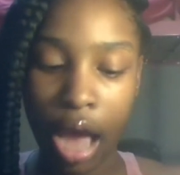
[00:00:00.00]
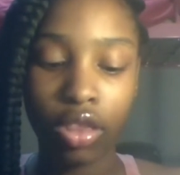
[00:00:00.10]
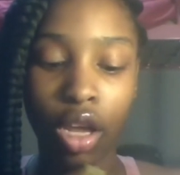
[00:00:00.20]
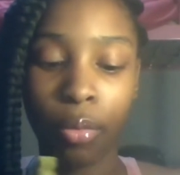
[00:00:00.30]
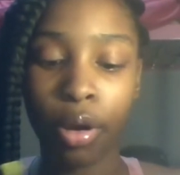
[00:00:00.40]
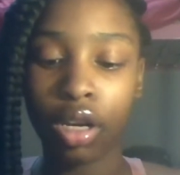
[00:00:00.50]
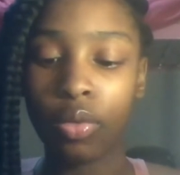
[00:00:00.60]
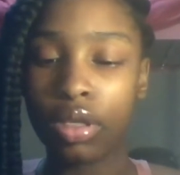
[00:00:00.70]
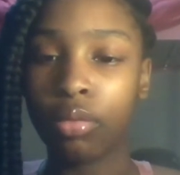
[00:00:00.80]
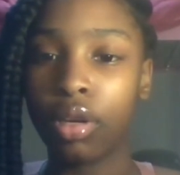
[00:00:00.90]
I thought a burger
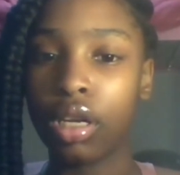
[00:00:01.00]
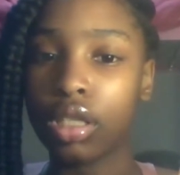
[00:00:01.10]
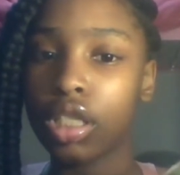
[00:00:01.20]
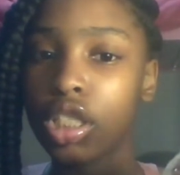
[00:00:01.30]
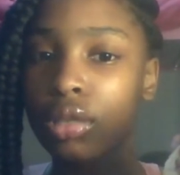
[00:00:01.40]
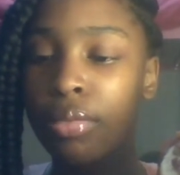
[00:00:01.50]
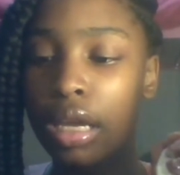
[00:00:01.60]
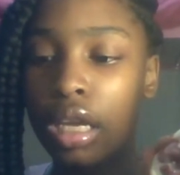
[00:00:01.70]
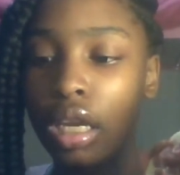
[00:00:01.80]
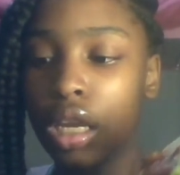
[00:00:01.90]
was going to be in this. It's just
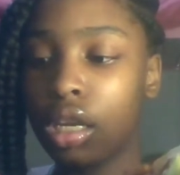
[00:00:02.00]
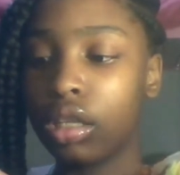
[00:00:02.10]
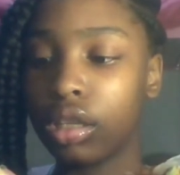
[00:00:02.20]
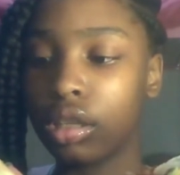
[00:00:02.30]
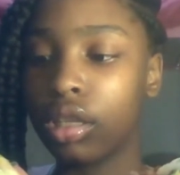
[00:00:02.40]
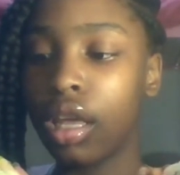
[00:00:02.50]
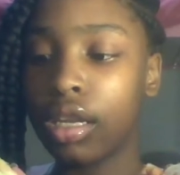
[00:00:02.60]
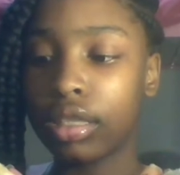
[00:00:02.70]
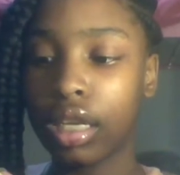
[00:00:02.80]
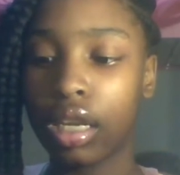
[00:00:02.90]
bacon and
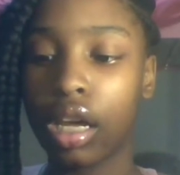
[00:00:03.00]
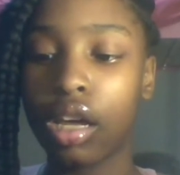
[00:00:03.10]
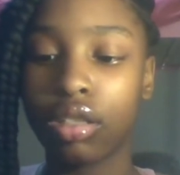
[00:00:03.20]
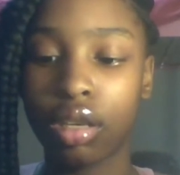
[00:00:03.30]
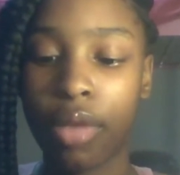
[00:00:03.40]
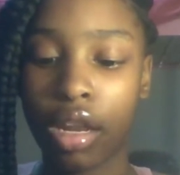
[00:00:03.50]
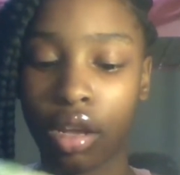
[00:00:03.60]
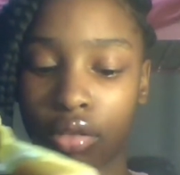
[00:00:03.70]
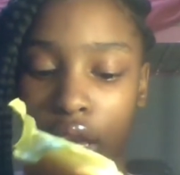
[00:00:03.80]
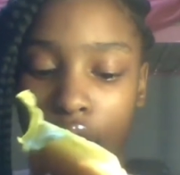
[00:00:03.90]
lettuce and a
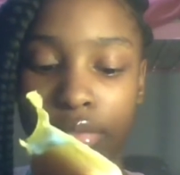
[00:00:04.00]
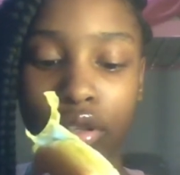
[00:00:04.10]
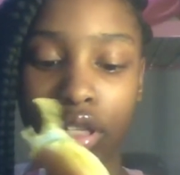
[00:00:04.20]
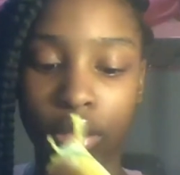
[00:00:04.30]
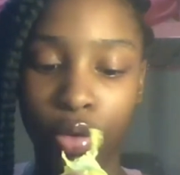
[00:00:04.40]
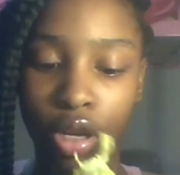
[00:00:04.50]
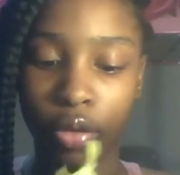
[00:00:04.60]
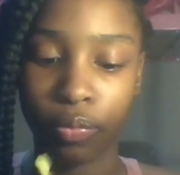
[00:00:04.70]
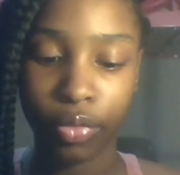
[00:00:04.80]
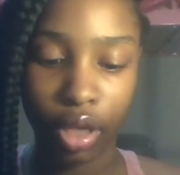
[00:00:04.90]
tomato. Like, I'm so disappointed.